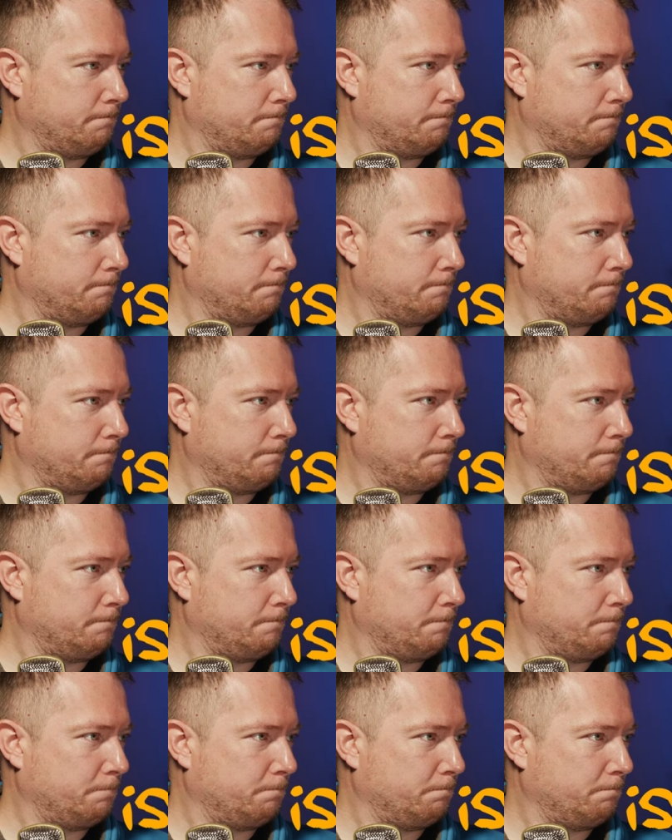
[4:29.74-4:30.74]

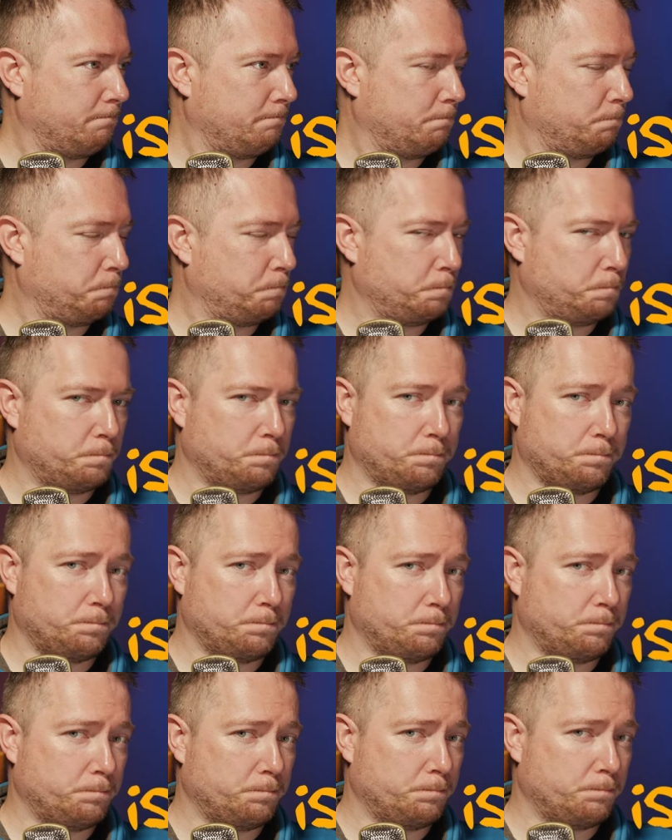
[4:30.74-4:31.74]

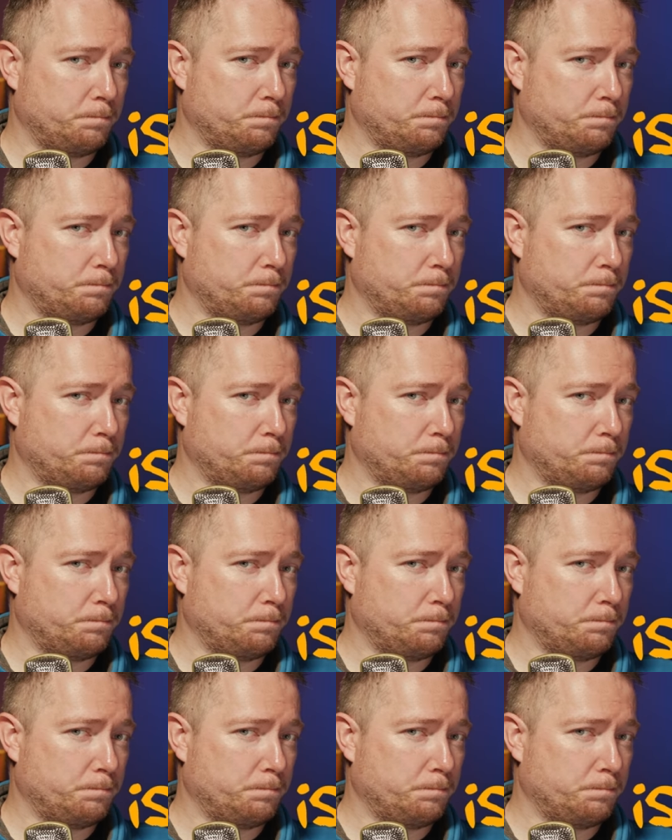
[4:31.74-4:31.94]
(no one is talking)